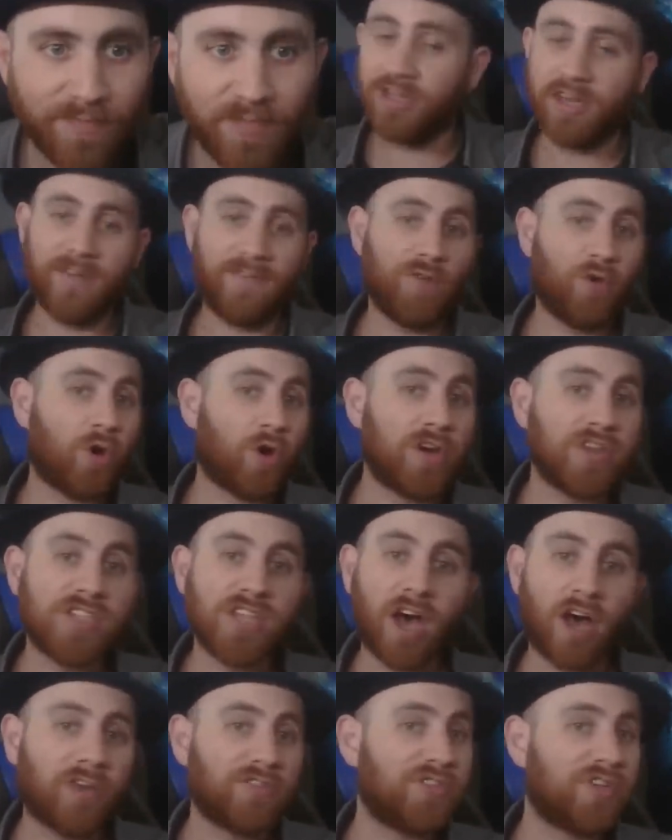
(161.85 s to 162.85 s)
You could, of course,
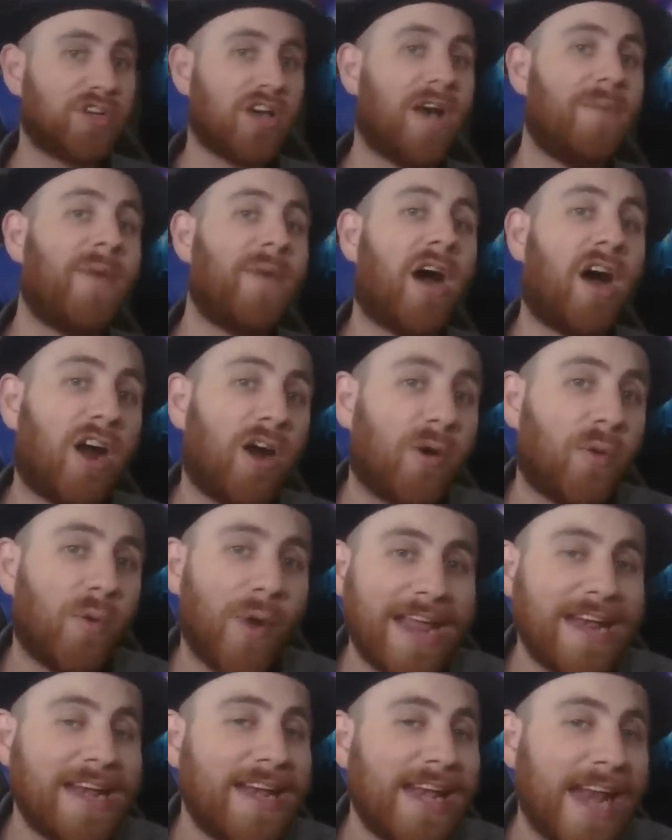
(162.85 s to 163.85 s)
also come our
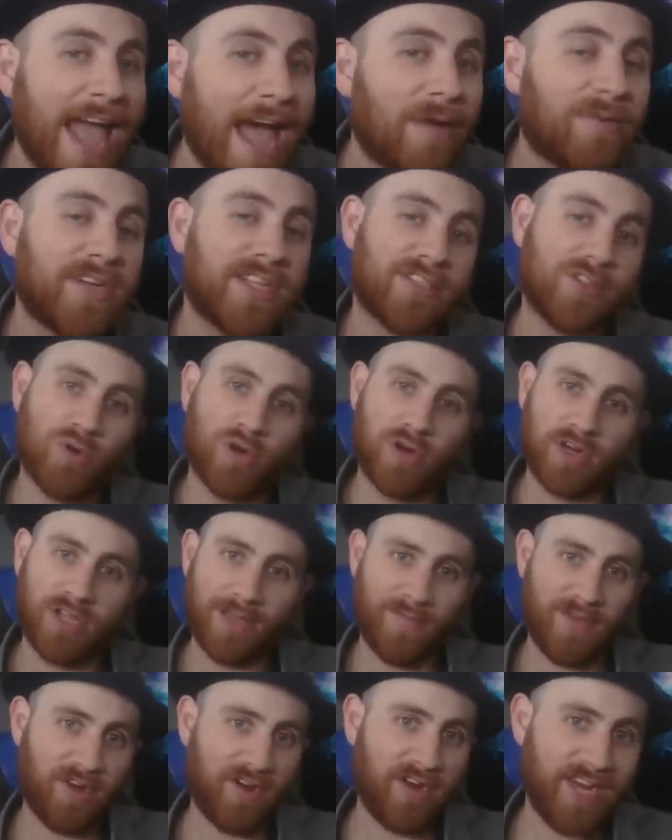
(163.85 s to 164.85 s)
Right Now Discord
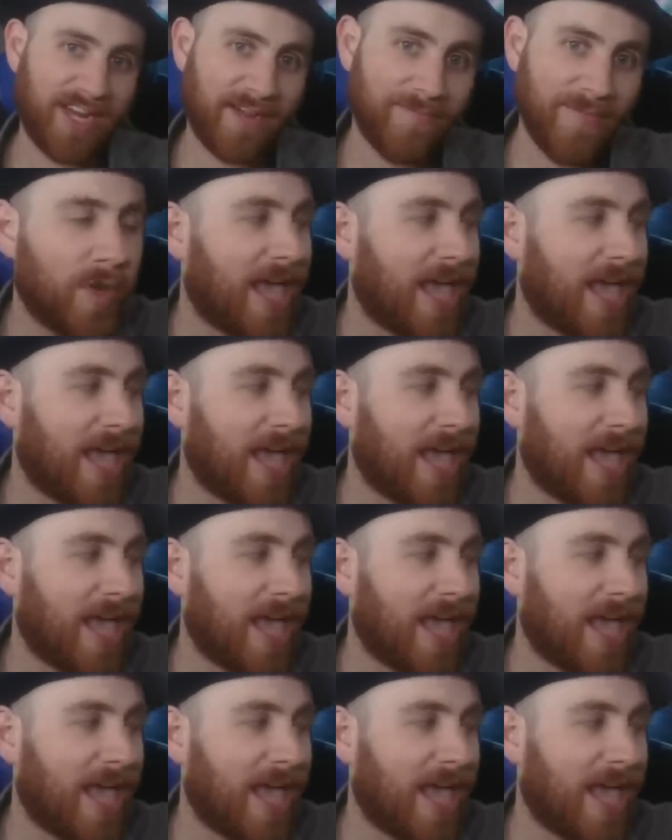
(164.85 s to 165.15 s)
community.